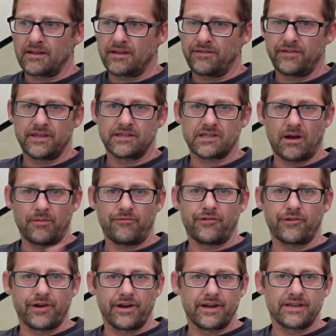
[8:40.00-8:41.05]
if he's up
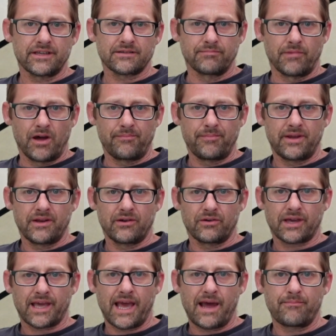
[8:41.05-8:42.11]
for it and doesn't mind being
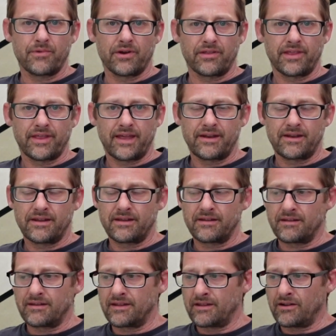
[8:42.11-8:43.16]
on camera, then
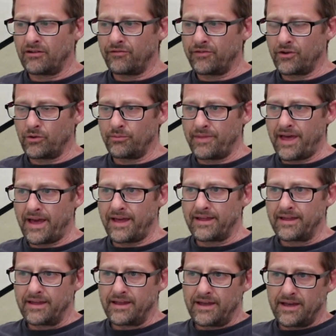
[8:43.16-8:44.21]
I'll film that.
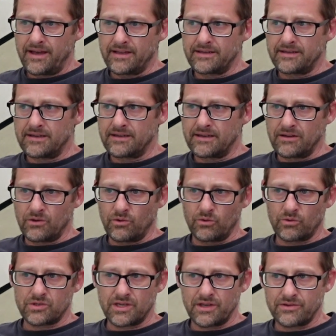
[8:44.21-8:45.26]
And
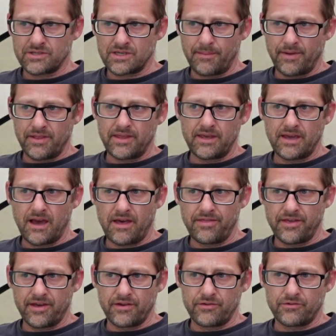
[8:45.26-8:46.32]
also some of the
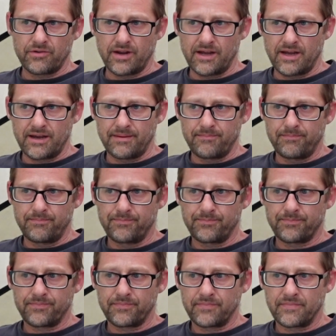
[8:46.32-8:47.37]
other
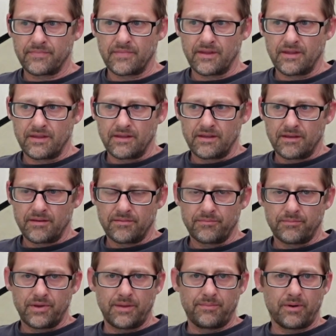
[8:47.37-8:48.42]

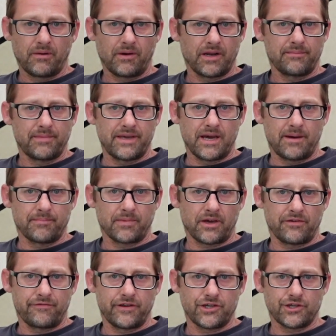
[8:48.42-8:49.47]
people I'm going to meet up and
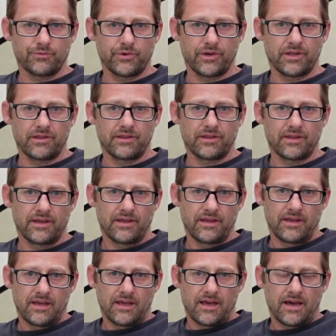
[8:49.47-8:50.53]
go fishing with.
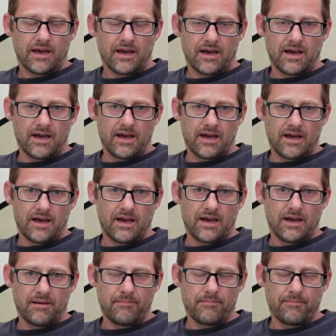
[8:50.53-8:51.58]

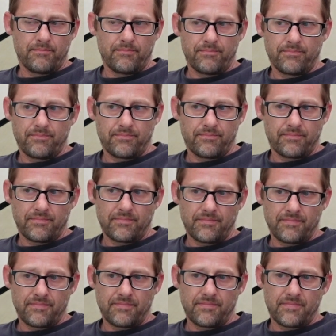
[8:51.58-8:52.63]

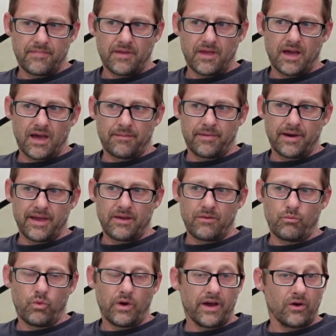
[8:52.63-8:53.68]
I
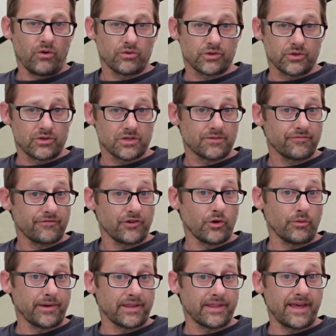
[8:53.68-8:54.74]
may well do some
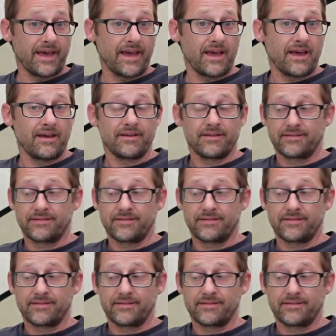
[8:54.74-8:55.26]
filming there.